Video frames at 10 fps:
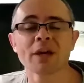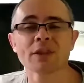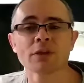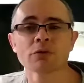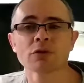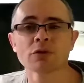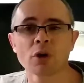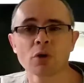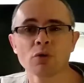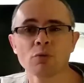and there is
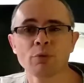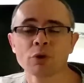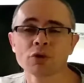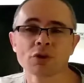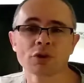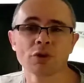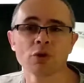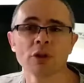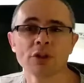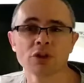no, because it's an
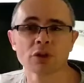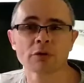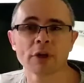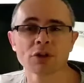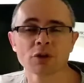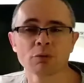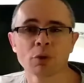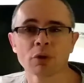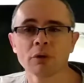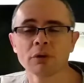early generation
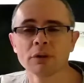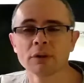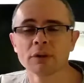model,